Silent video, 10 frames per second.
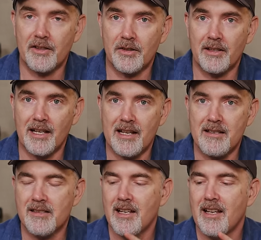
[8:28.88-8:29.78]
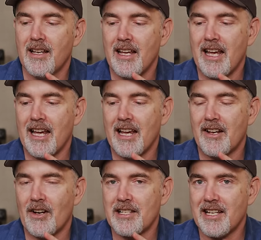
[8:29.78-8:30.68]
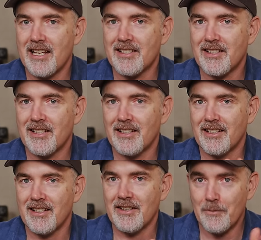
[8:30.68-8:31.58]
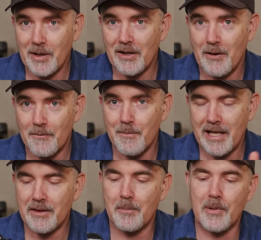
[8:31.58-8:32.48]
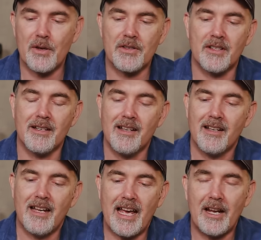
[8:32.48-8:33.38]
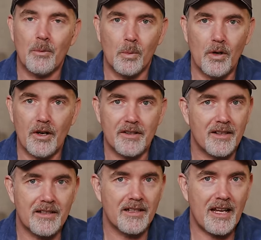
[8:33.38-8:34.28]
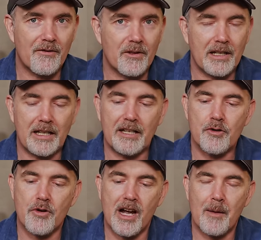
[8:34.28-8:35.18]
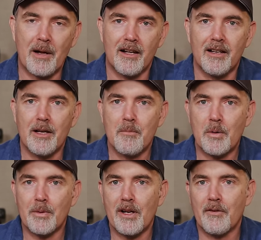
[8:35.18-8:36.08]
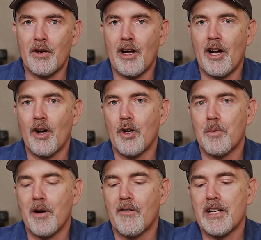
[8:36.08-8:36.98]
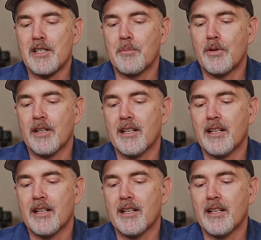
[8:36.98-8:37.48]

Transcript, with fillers: good lens, and I tested it when I met the person, and it worked, and I didn't have really any drama. But when I've got home, I've actually put